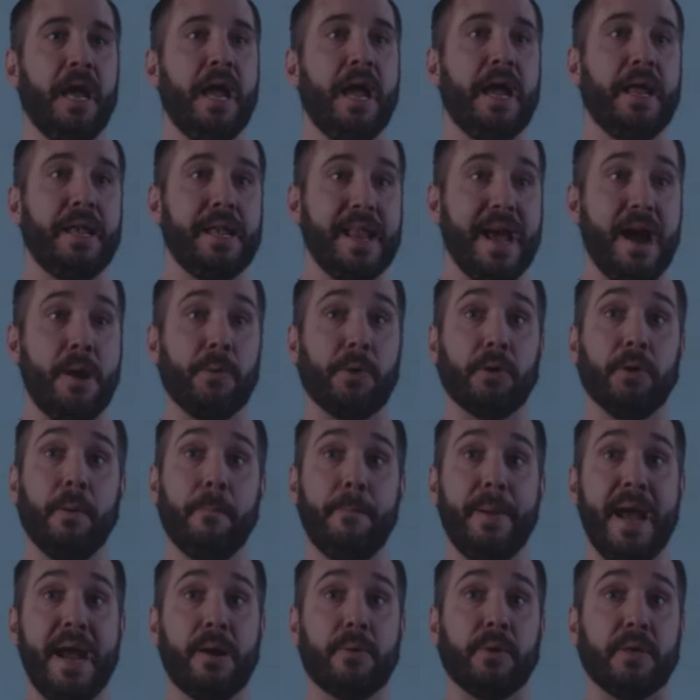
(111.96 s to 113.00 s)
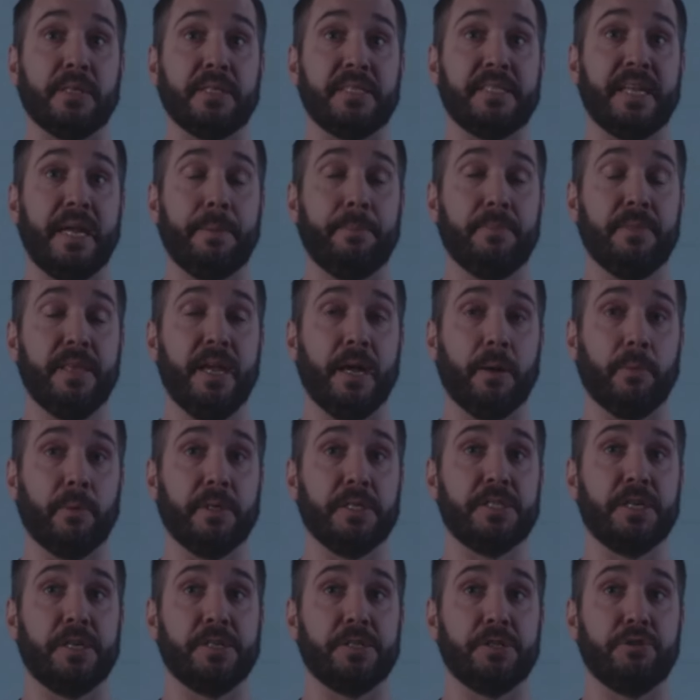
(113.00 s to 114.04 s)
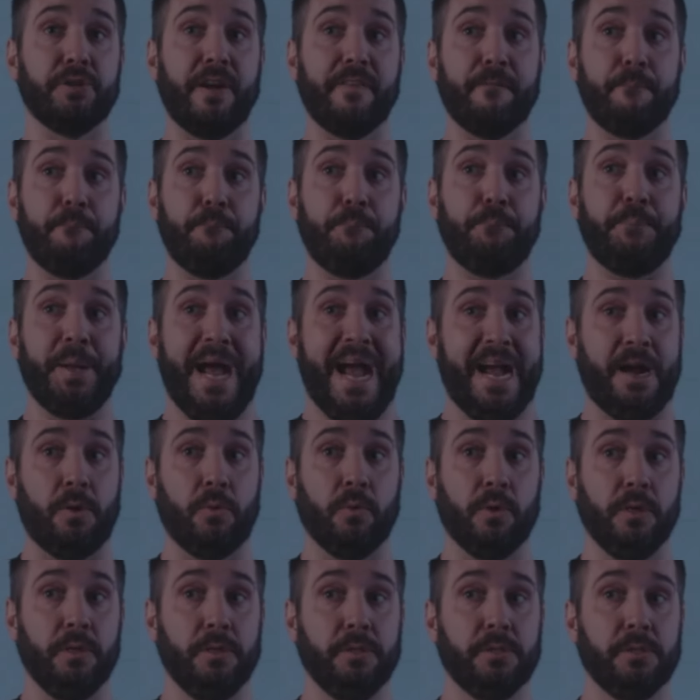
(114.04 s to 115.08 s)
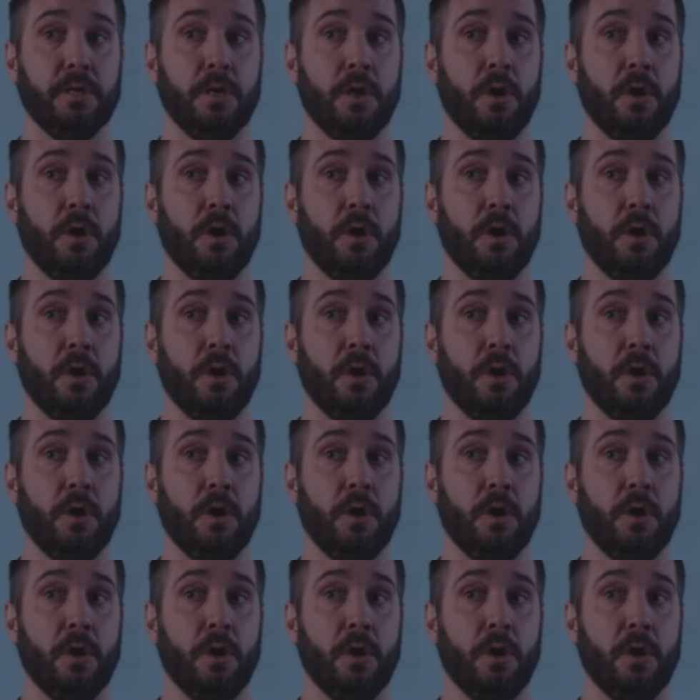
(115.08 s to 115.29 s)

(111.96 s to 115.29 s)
And now we're going backwards, same thing. We start to drive backwards,